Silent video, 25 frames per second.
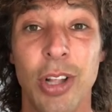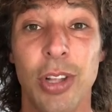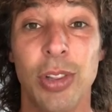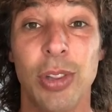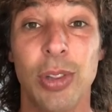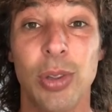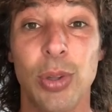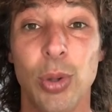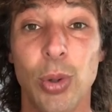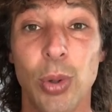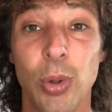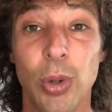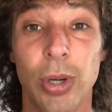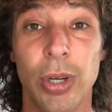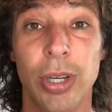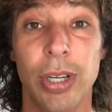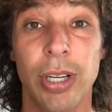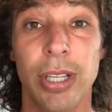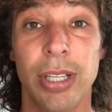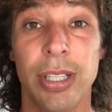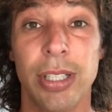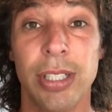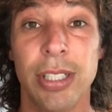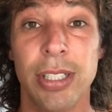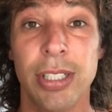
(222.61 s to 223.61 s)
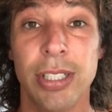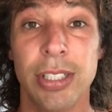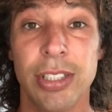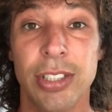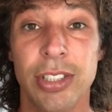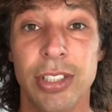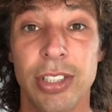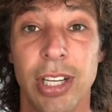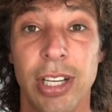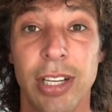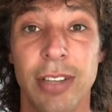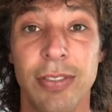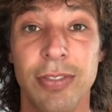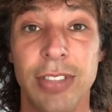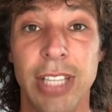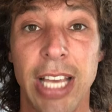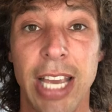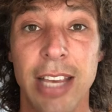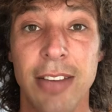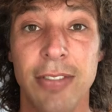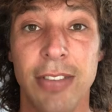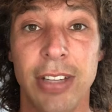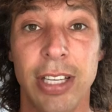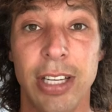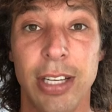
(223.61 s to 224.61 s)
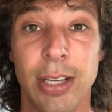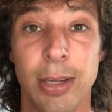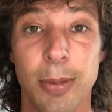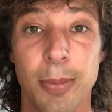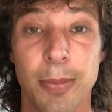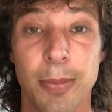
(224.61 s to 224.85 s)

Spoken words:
Lord, Son of David.